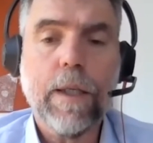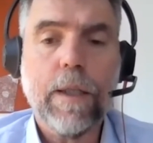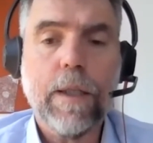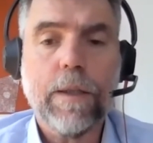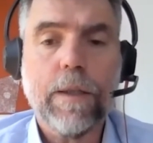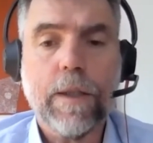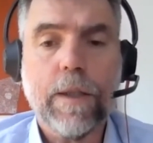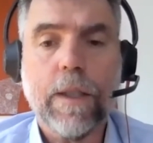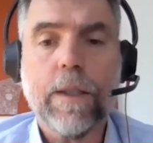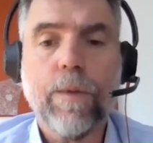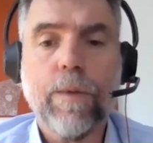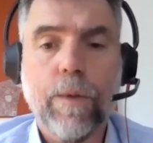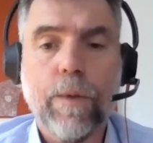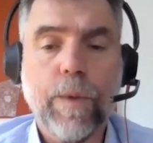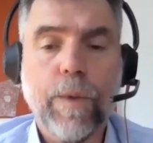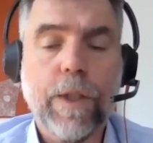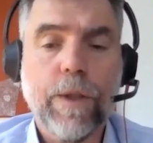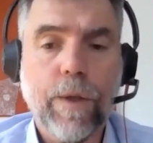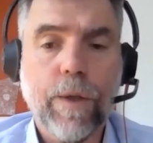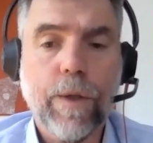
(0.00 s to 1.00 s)
So that's what
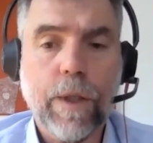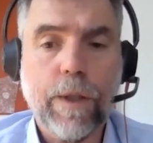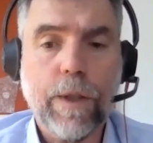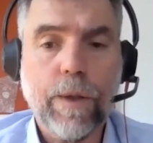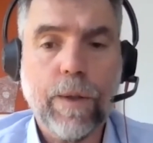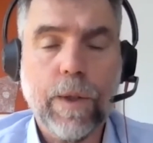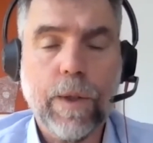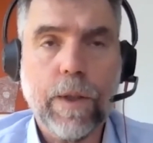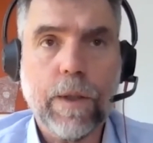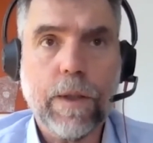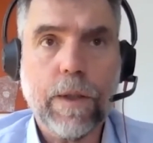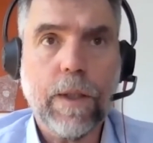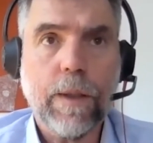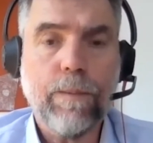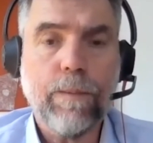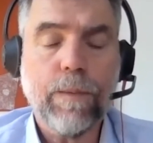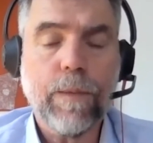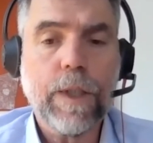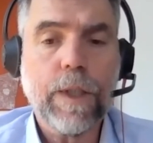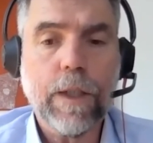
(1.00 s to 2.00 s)
we try to do at
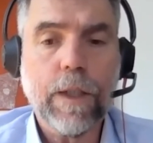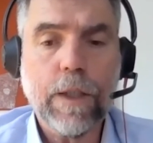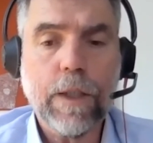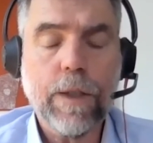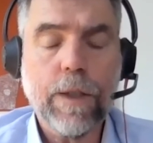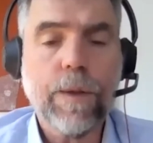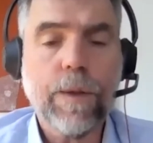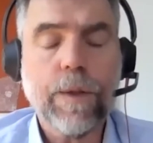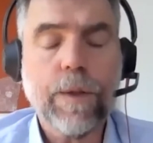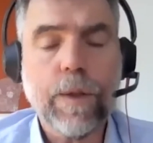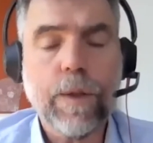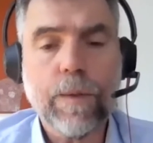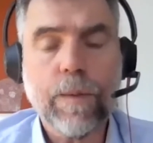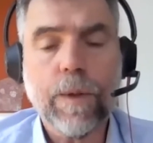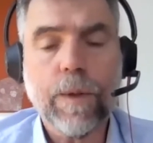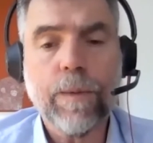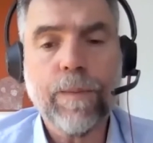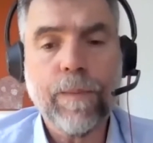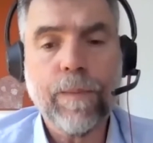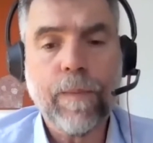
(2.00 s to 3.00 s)
Sydney Children's Hospital.